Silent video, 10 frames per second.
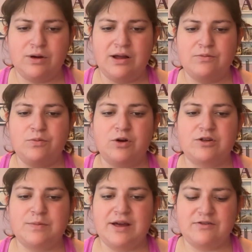what
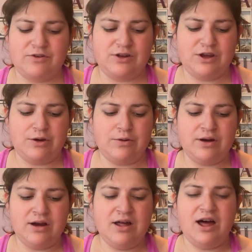works best for you.
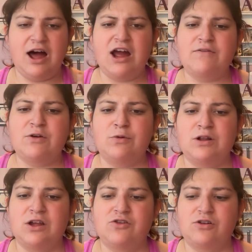I have the
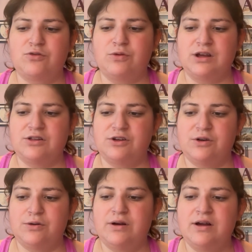
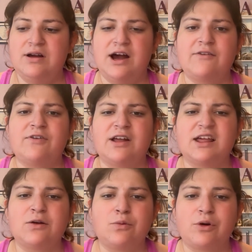122. I find
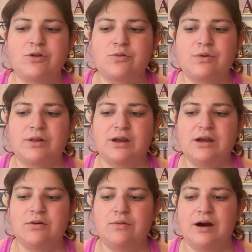that it works
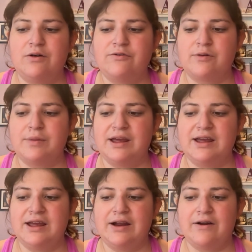really well for me
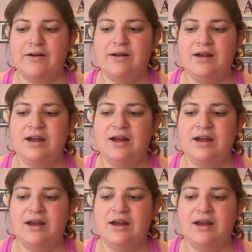here.